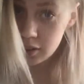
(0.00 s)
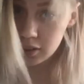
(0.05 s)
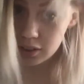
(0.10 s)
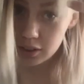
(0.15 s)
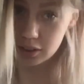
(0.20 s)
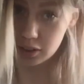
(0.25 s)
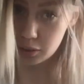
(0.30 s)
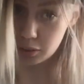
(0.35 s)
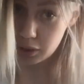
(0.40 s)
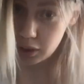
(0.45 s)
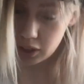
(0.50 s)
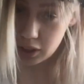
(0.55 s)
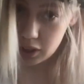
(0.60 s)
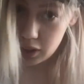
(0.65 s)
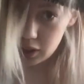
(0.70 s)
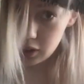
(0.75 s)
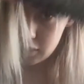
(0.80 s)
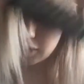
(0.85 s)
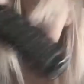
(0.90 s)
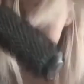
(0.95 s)
So what you're
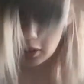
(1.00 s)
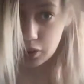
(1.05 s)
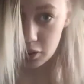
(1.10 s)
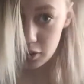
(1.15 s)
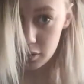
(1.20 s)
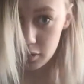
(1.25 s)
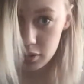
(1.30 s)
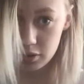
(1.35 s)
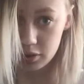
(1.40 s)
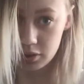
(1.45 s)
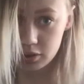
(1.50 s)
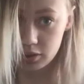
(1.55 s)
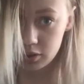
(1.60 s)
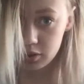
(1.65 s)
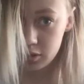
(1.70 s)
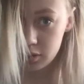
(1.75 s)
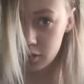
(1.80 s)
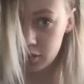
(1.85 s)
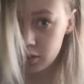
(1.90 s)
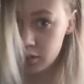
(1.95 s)
gonna do
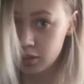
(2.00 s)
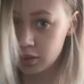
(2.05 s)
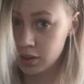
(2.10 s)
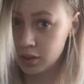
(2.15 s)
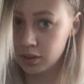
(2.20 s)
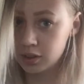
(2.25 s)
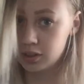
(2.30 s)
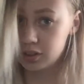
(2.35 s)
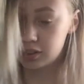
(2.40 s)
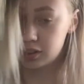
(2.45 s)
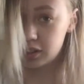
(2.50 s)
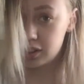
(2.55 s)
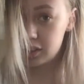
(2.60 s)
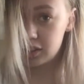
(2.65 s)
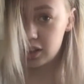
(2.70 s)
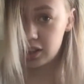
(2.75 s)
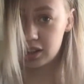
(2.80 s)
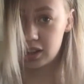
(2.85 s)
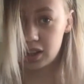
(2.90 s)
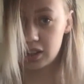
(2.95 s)
is you're gonna
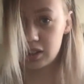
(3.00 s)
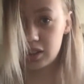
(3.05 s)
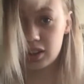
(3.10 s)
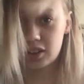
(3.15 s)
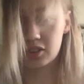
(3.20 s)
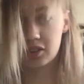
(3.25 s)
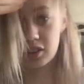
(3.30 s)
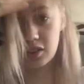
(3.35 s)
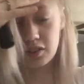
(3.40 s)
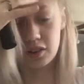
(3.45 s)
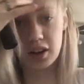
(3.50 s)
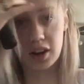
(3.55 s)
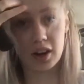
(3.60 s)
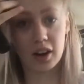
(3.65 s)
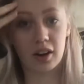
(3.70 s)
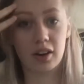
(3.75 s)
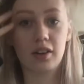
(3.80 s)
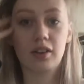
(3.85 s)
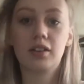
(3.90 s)
take that section of hair